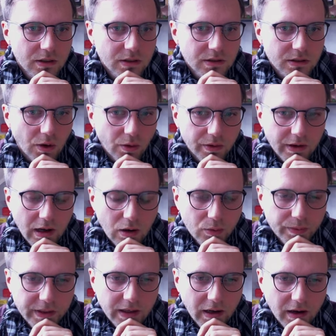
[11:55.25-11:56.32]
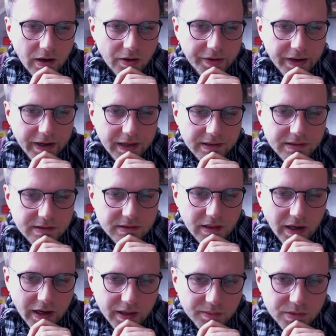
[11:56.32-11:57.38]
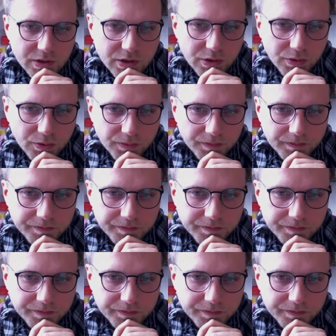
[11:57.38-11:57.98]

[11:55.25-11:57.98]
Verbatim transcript: So now we are at time two.